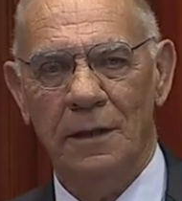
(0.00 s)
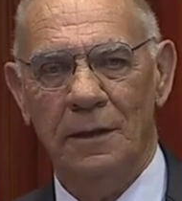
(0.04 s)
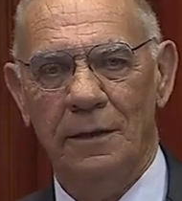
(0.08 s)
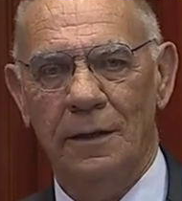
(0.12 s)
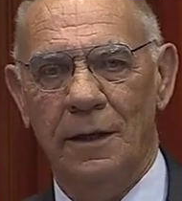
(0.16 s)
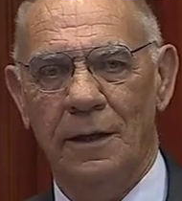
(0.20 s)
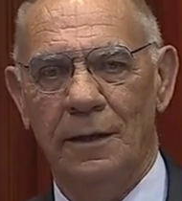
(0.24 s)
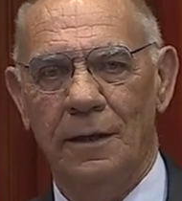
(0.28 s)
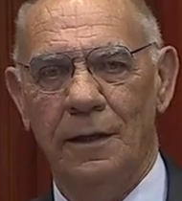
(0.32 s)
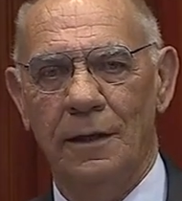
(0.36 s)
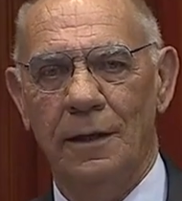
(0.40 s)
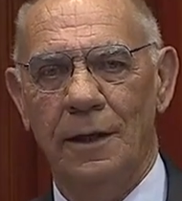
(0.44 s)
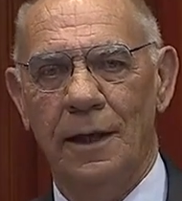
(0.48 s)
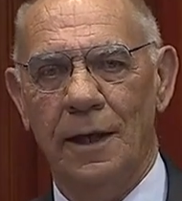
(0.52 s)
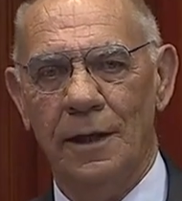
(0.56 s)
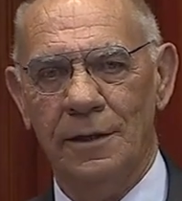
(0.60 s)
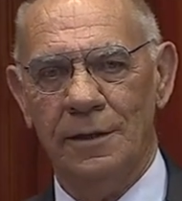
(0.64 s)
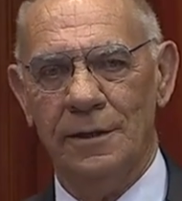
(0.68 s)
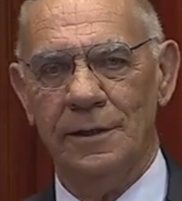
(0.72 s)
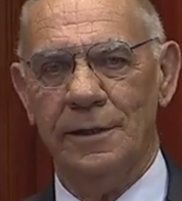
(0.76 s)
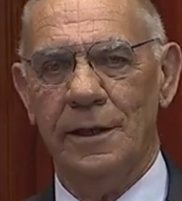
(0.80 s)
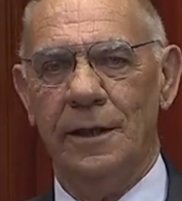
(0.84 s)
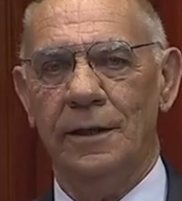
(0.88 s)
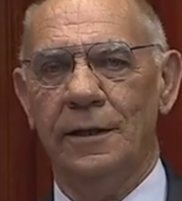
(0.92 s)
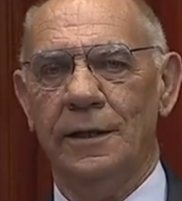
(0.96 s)
They're the
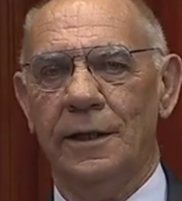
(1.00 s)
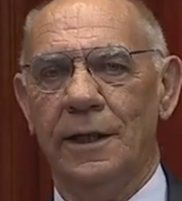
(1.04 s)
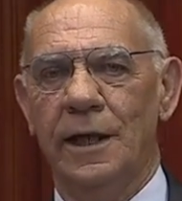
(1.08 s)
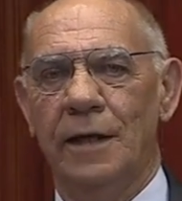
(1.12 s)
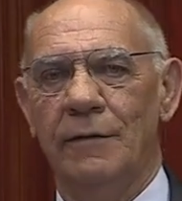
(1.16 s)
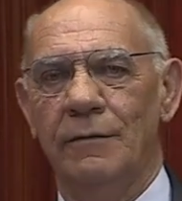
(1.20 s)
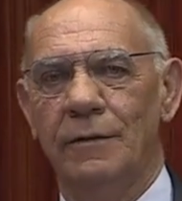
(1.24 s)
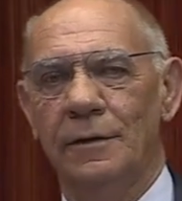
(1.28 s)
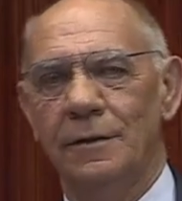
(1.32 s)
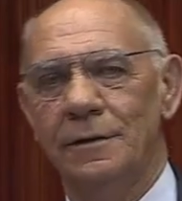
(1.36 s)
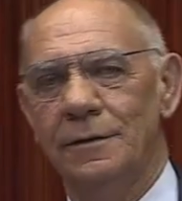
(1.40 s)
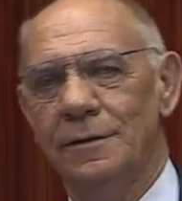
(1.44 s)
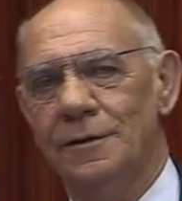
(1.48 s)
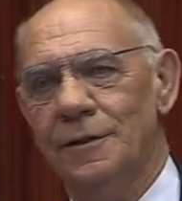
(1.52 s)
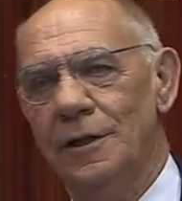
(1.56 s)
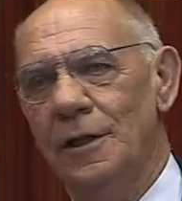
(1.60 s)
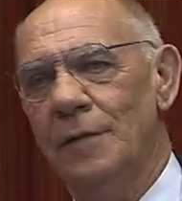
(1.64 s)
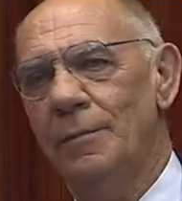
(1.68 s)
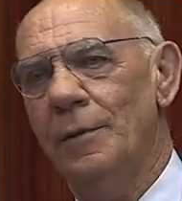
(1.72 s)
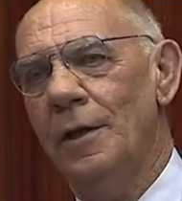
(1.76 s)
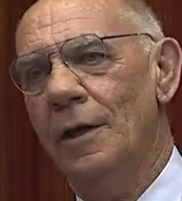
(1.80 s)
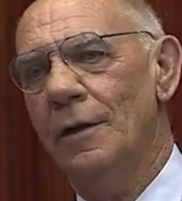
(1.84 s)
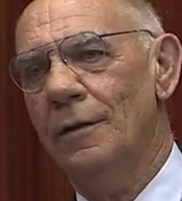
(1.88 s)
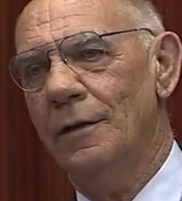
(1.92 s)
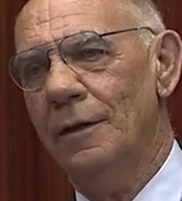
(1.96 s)
largest undercover
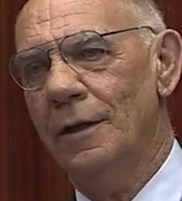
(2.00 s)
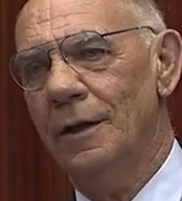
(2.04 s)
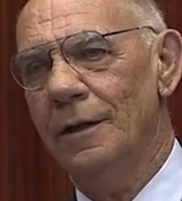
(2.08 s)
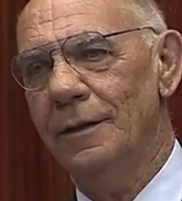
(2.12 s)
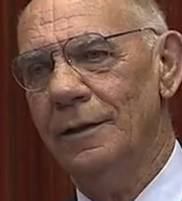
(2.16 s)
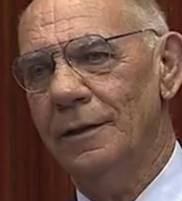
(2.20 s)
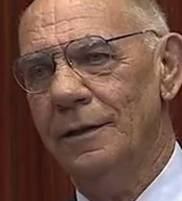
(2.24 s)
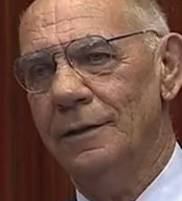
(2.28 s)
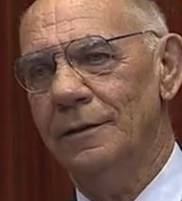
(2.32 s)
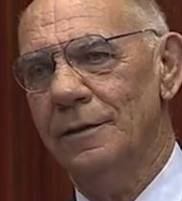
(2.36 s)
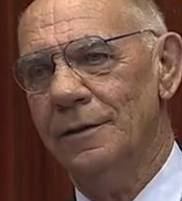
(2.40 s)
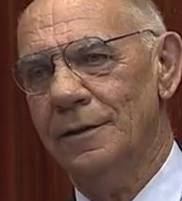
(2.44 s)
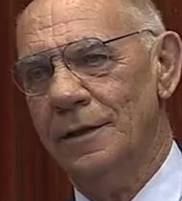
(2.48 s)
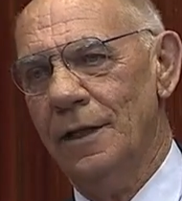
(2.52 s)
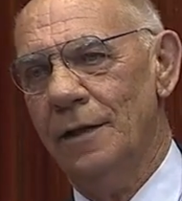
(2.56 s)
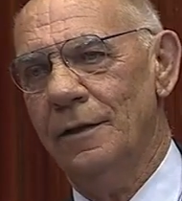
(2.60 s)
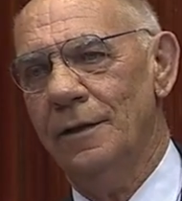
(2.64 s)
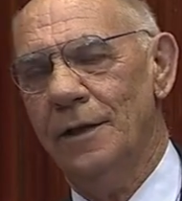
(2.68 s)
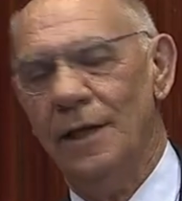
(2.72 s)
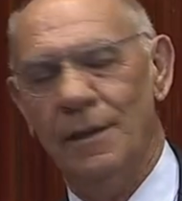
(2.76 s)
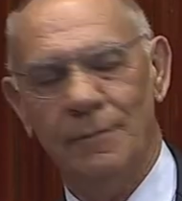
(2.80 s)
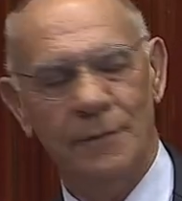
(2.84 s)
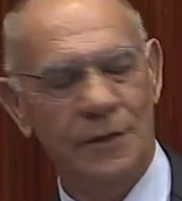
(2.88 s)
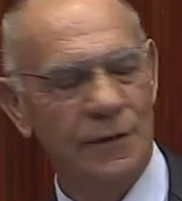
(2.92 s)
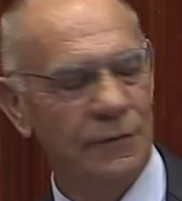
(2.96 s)
sheep area in the
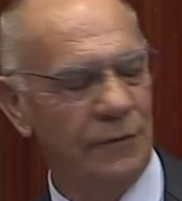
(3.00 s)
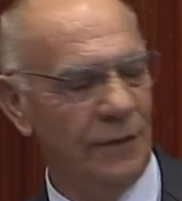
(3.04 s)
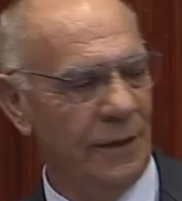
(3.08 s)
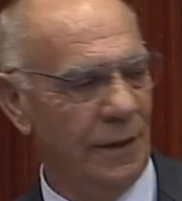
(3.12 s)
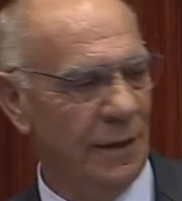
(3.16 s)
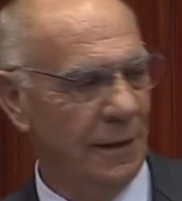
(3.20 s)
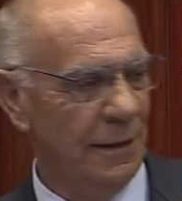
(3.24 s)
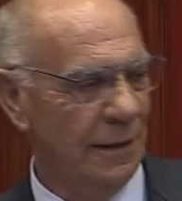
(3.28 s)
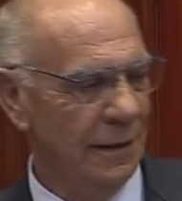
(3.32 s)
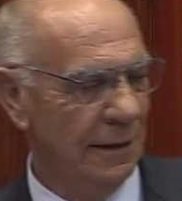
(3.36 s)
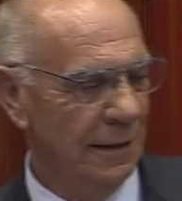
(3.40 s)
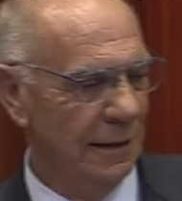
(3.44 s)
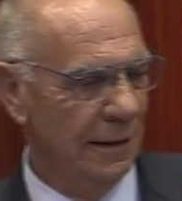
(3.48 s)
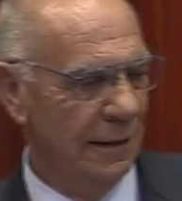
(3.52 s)
Southern Hemisphere.